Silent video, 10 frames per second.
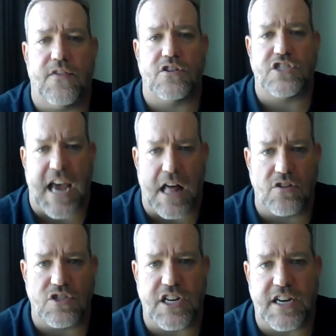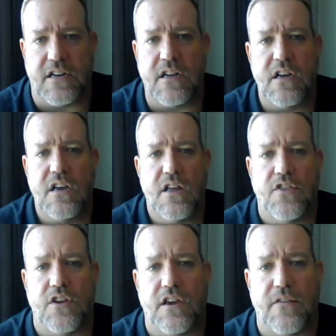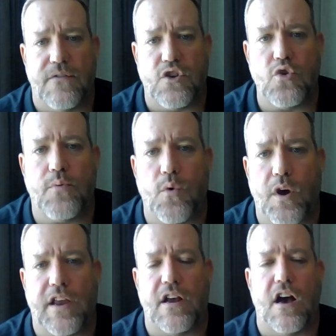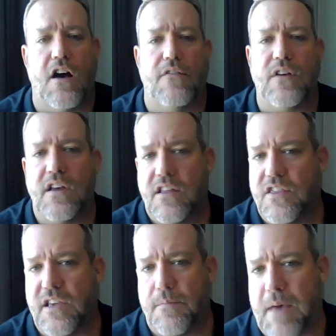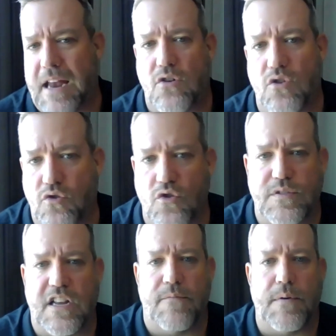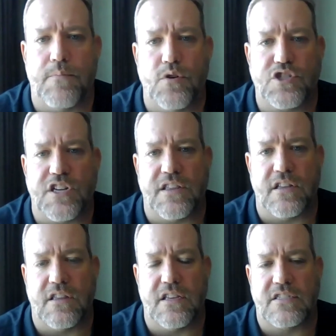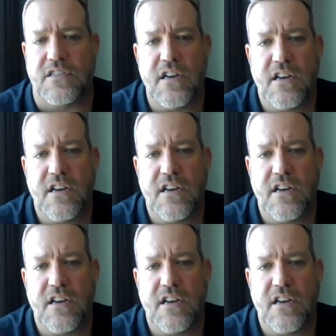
they're challenging the viewpoint of the medical groups that have been pushing this